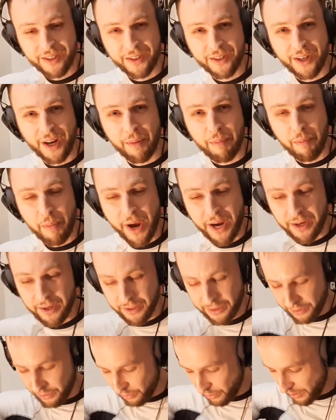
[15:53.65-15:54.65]
come back
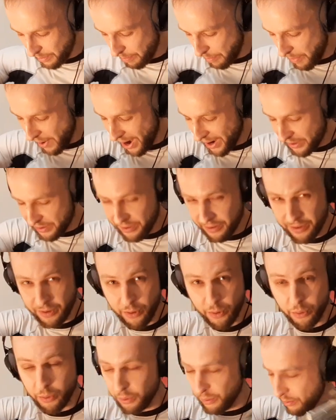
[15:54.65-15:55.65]
to the part
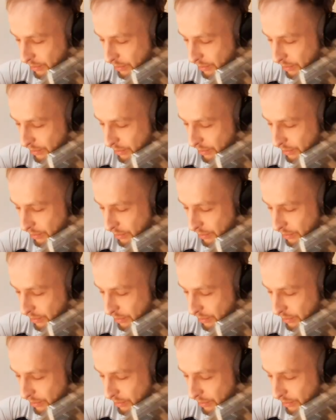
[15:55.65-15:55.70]
2.